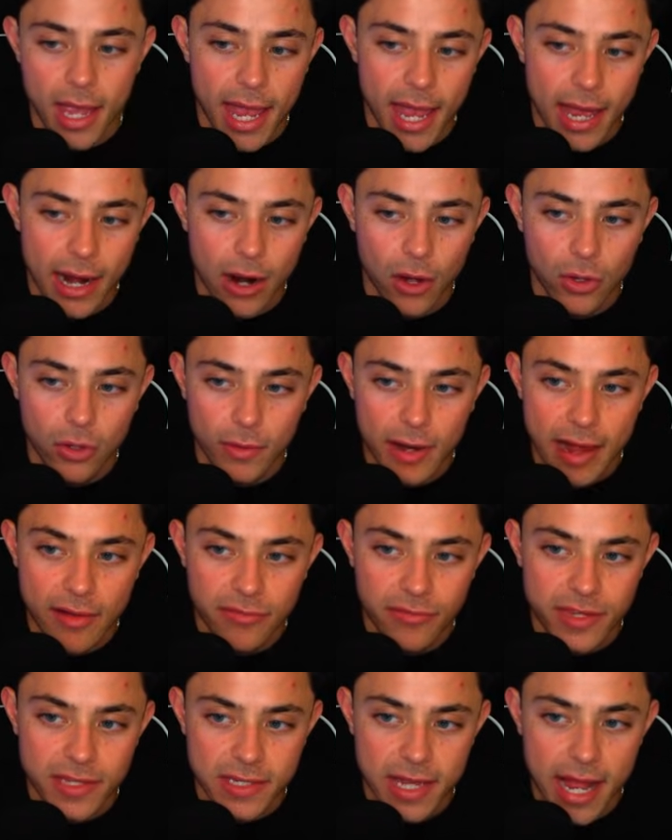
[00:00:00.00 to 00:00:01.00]
and I'll
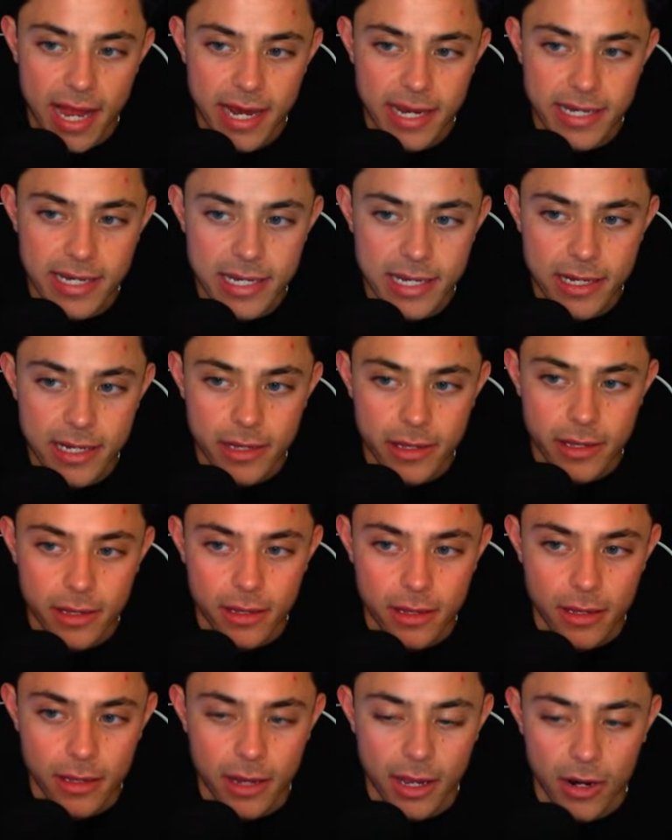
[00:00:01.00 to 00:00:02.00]
grab this ID
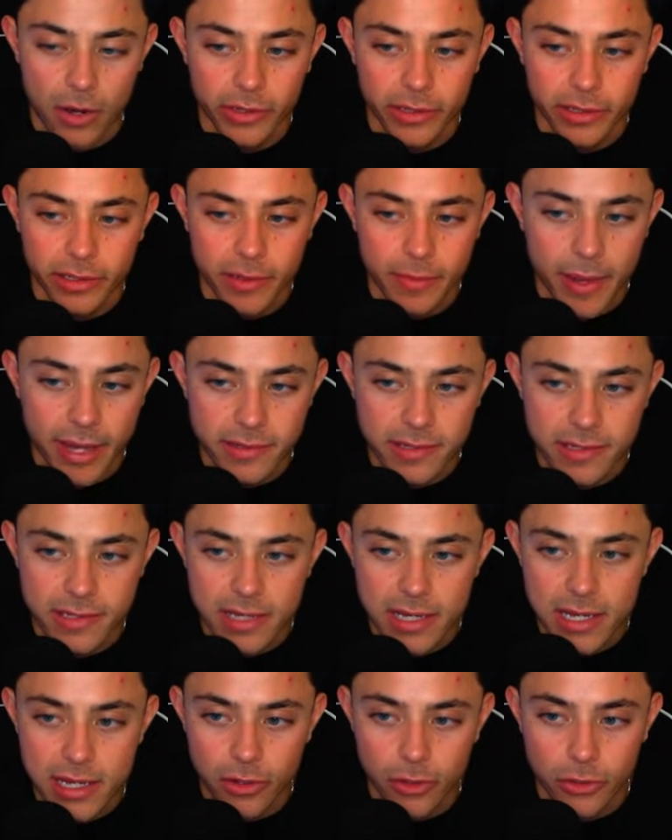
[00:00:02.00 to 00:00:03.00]
and I'll hit command
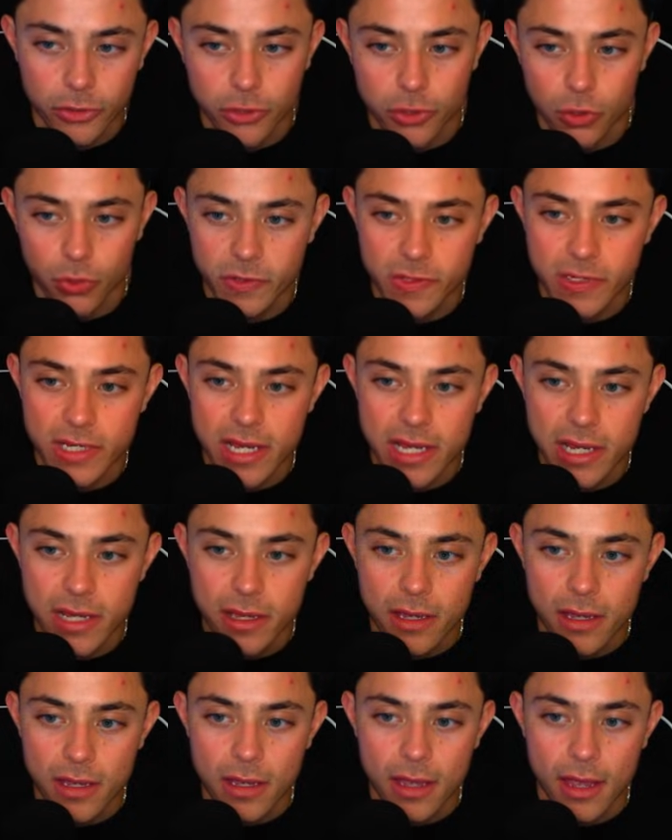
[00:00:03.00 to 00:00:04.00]
C or control C.
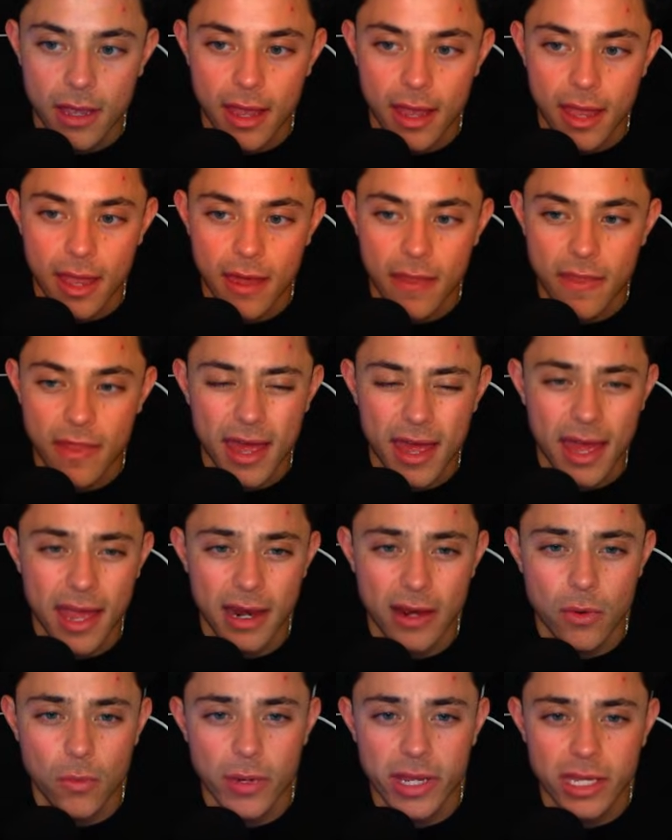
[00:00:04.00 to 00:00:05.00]
And
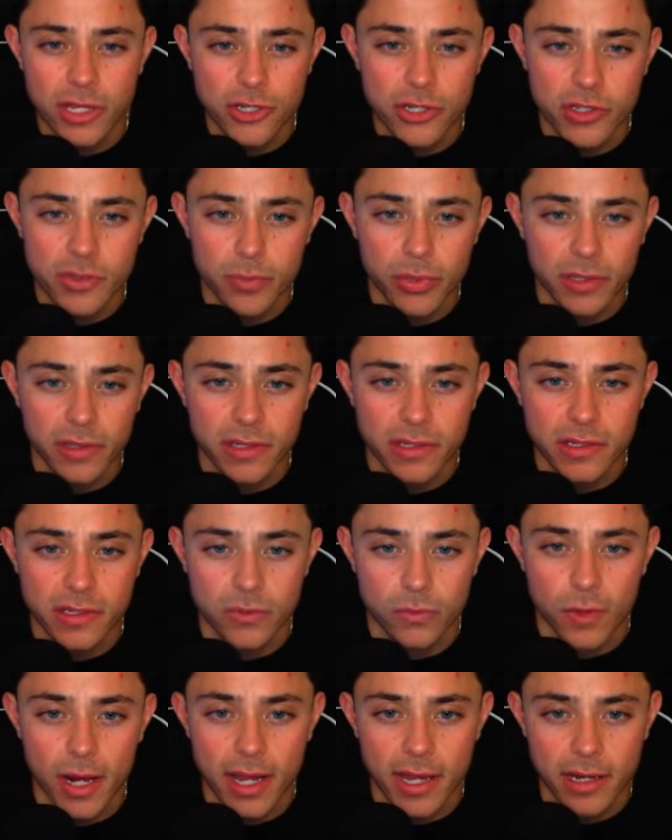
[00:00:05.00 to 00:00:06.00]
then we can just put this
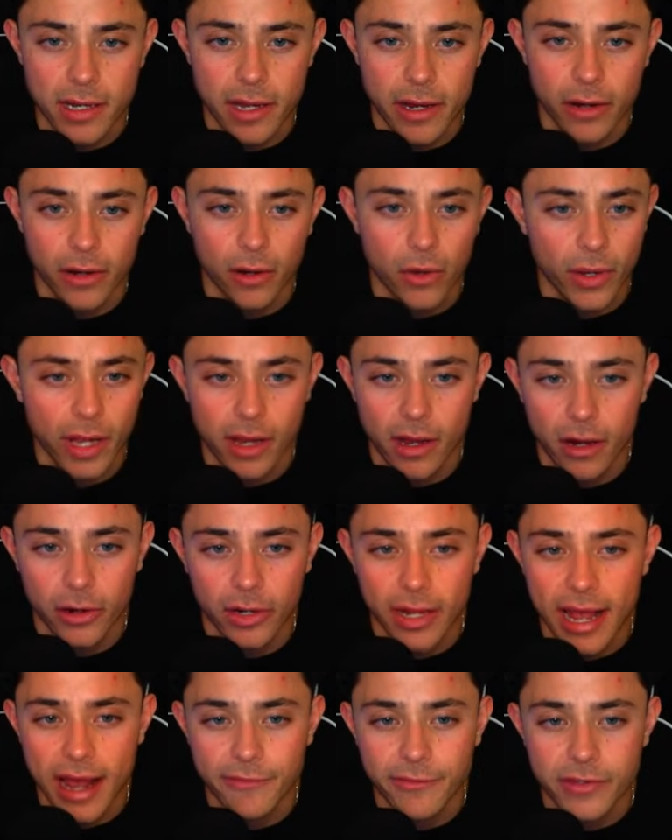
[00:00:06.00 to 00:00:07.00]
right in here. Okay, I
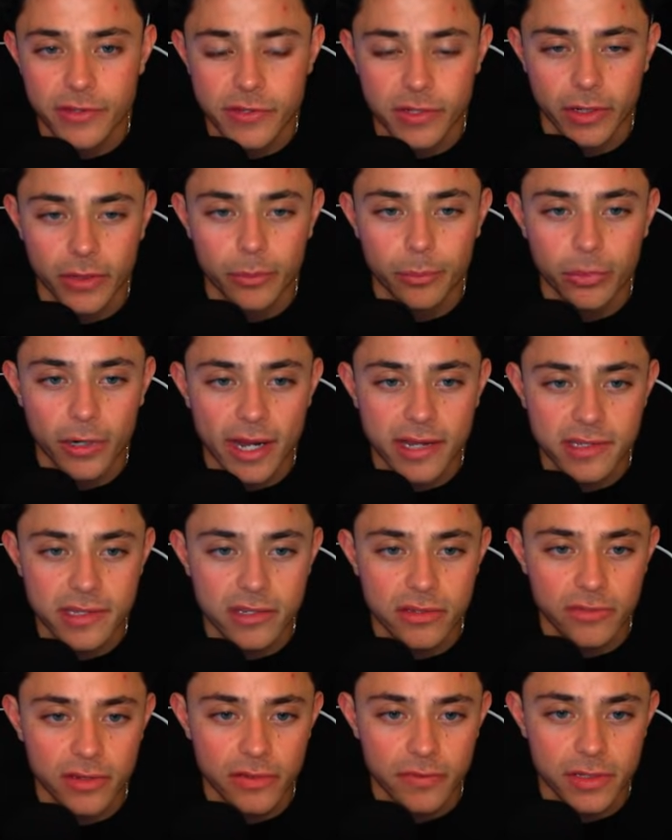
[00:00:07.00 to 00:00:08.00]
already have it. So price
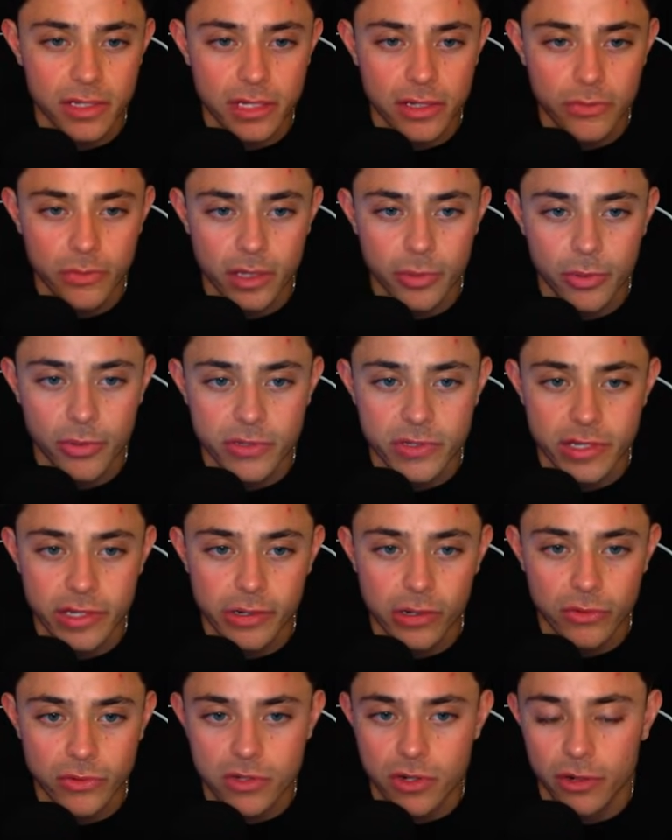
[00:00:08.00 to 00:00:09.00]
is 50, Rebirth
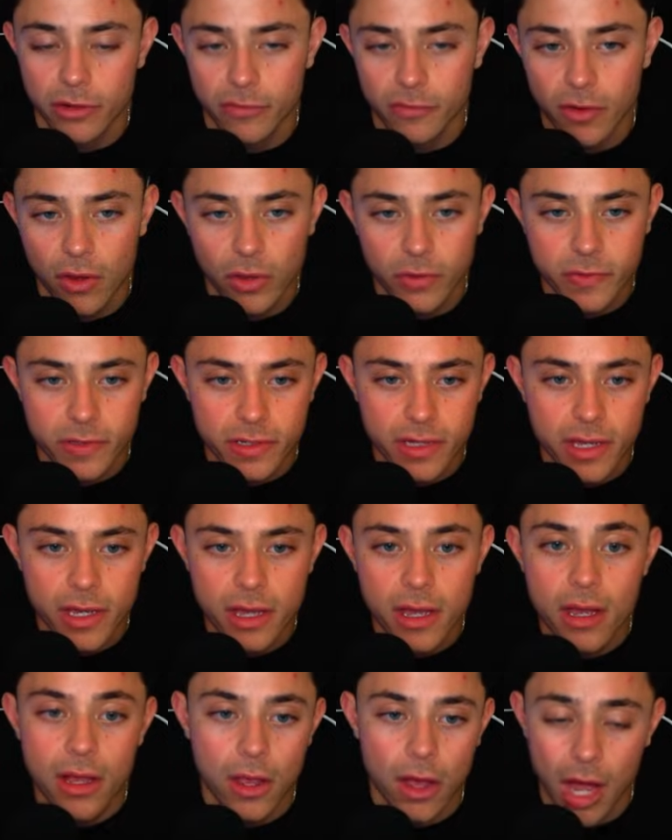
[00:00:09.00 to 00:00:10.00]
0, starter false,
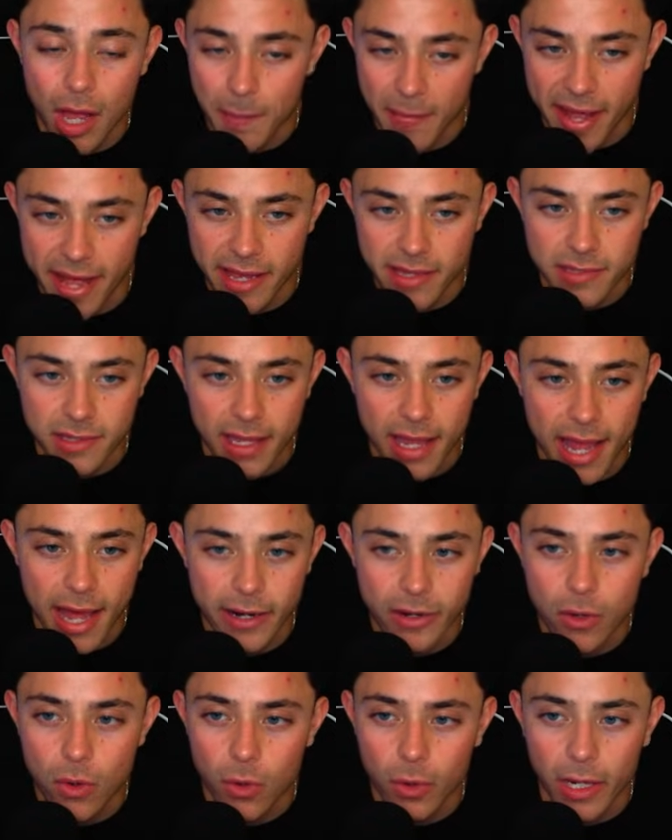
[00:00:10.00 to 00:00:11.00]
combat is the
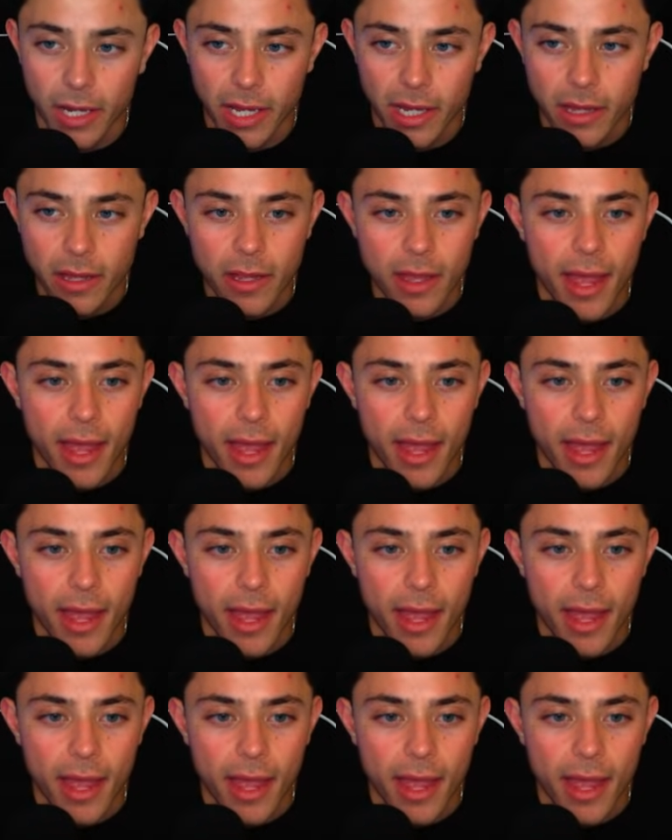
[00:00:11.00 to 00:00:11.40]
category.